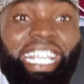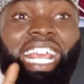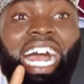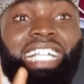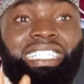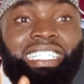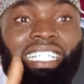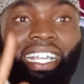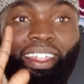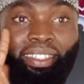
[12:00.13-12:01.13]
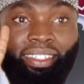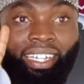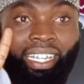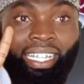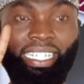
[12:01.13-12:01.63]
has
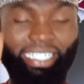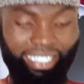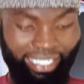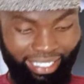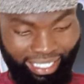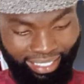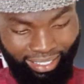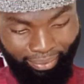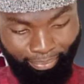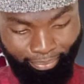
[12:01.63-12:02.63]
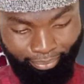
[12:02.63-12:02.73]
3 sisters.